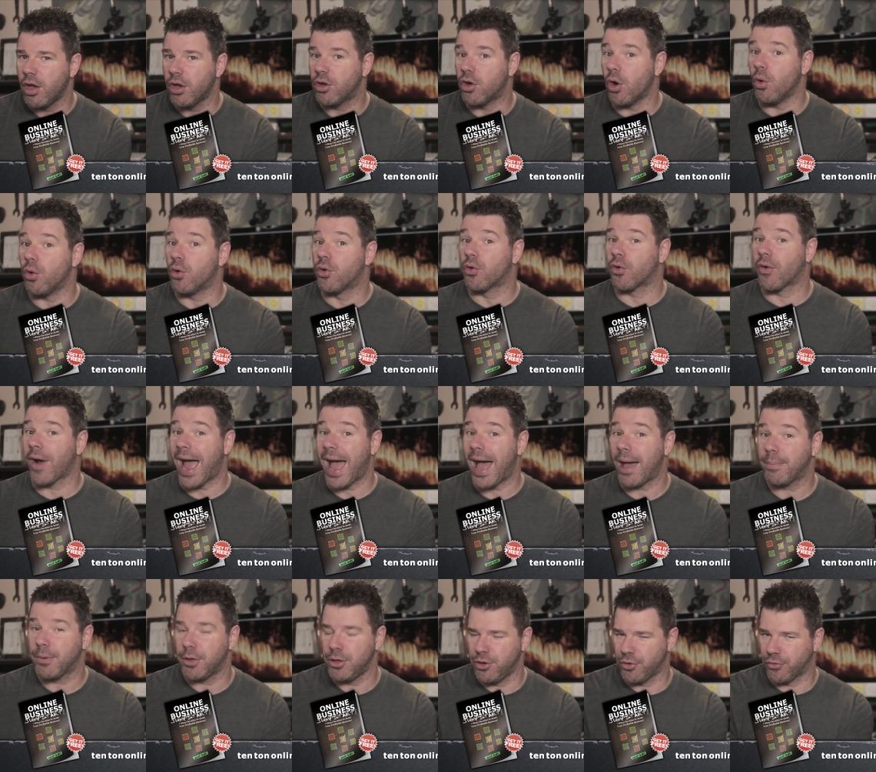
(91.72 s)
Go
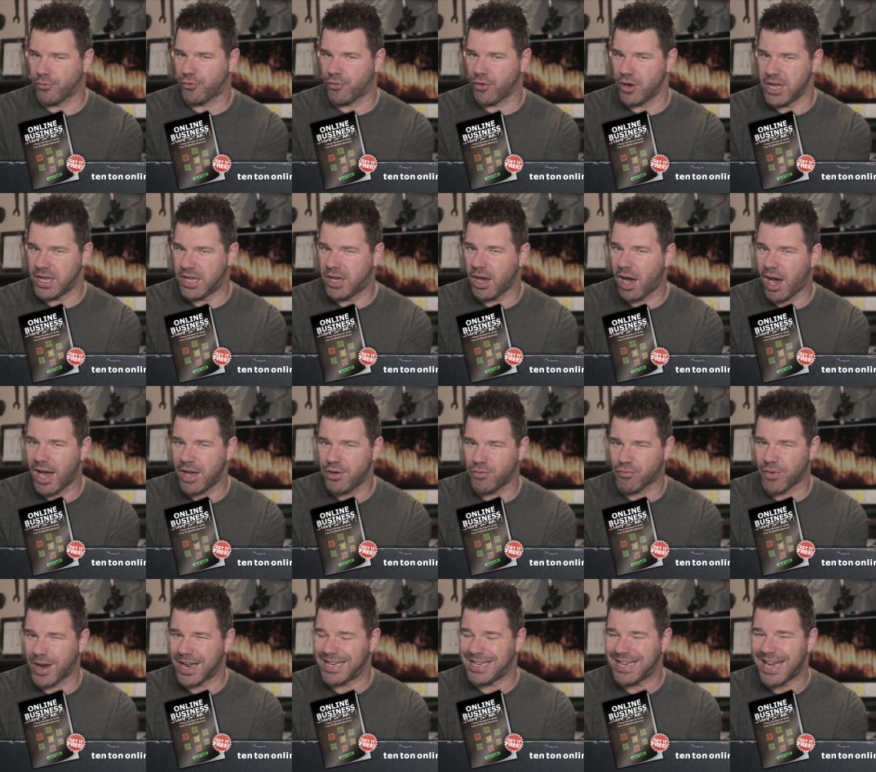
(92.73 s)
grab your free
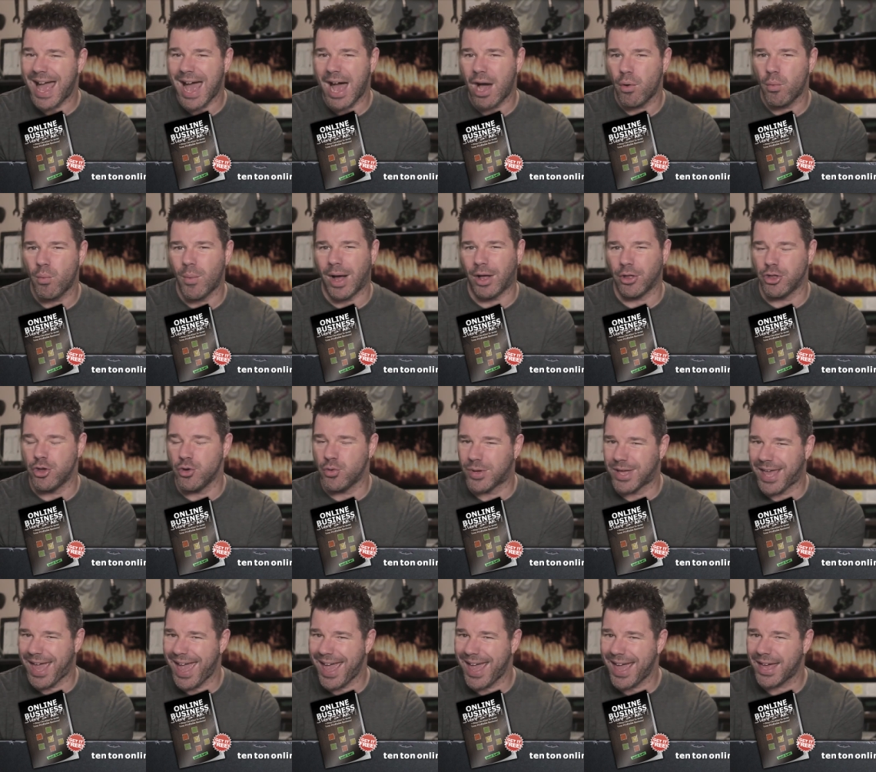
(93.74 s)
guide right now while you
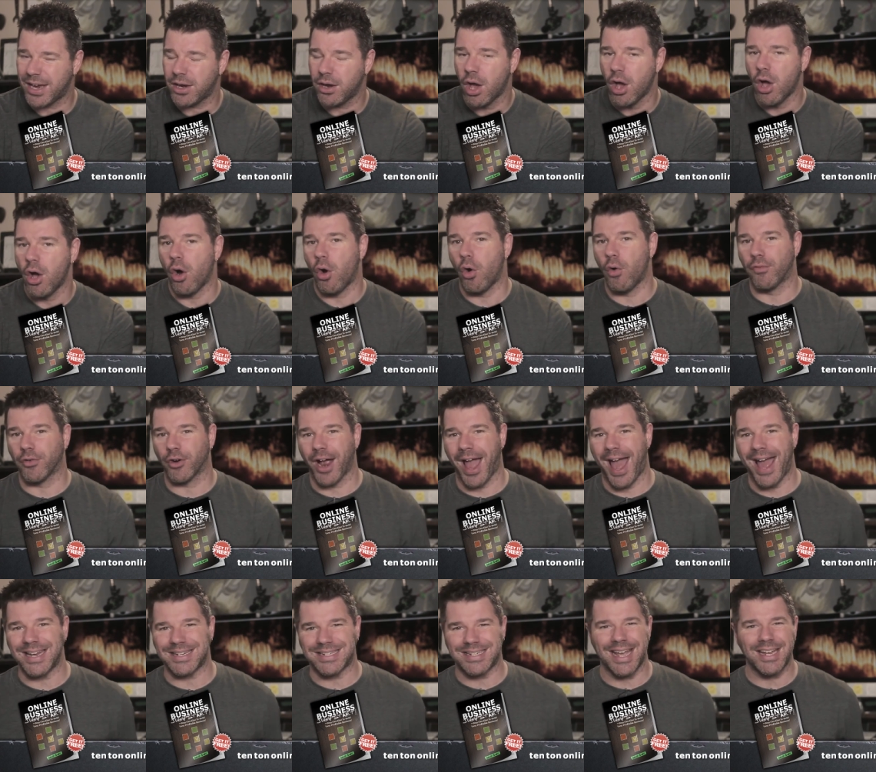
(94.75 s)
can over
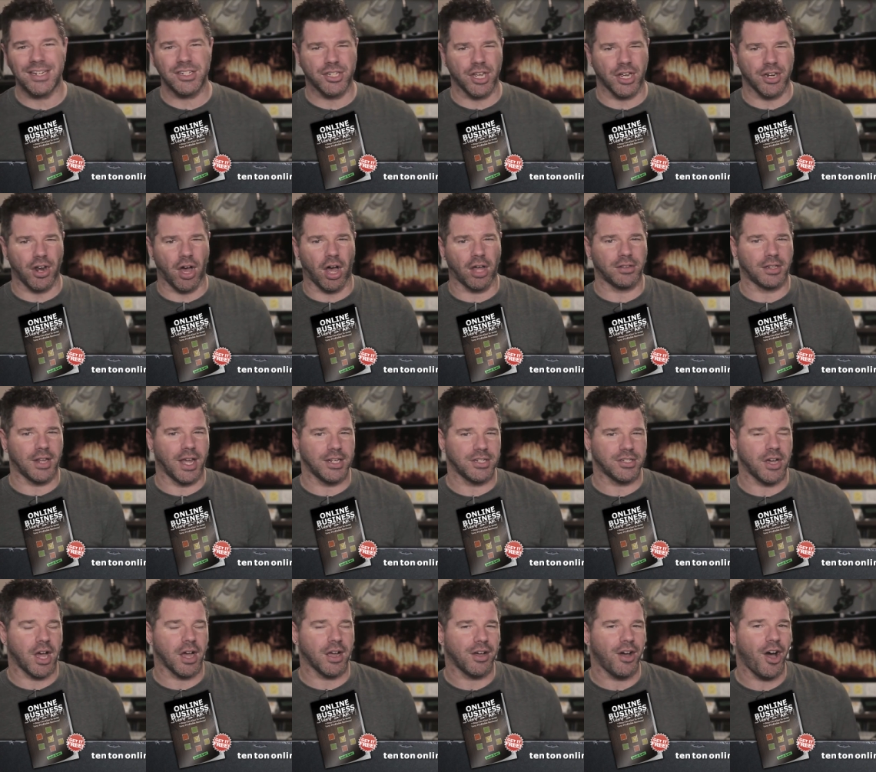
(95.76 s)
at
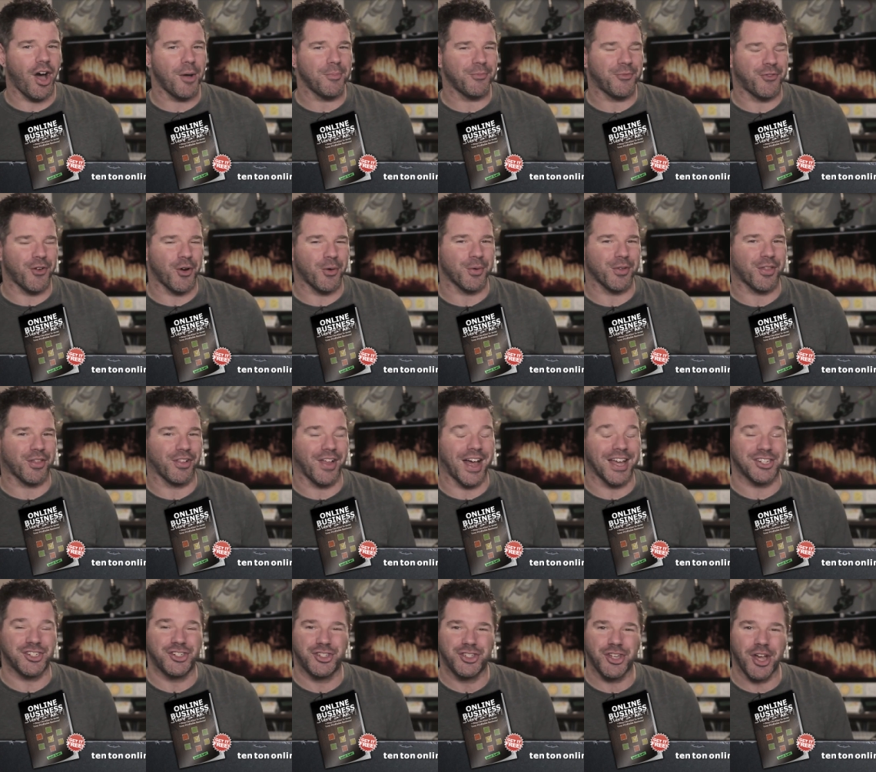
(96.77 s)

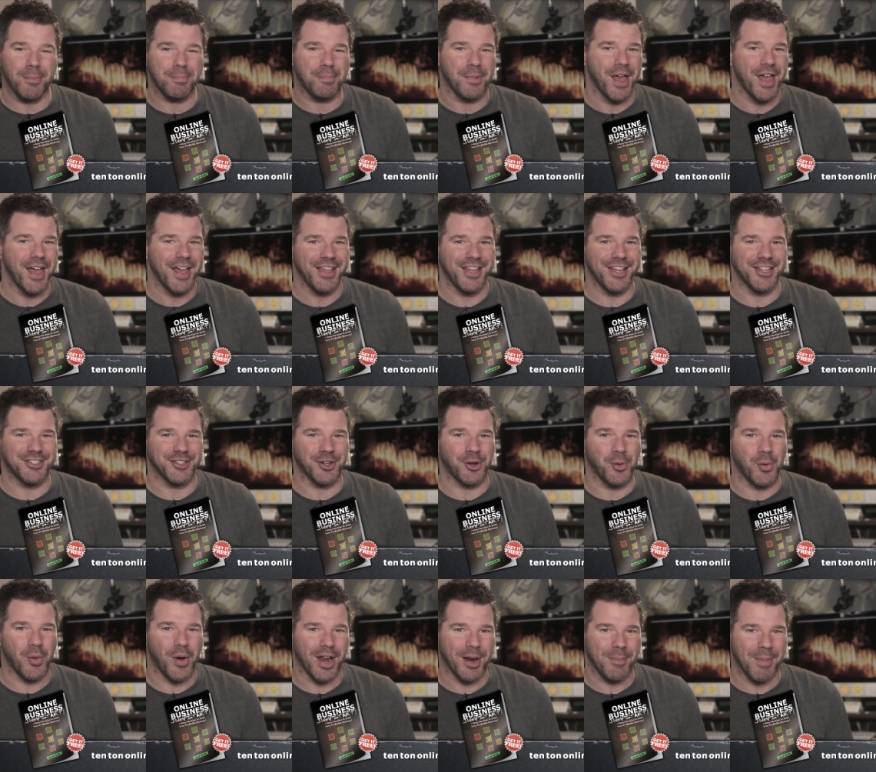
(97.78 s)
tentononline.com/jump. You
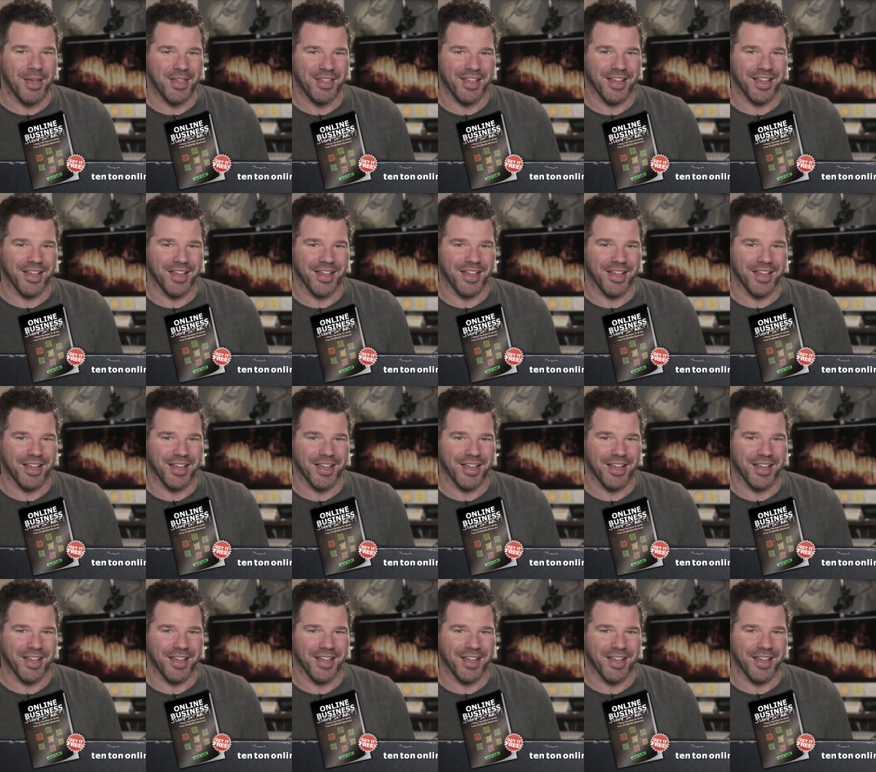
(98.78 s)
don't want to miss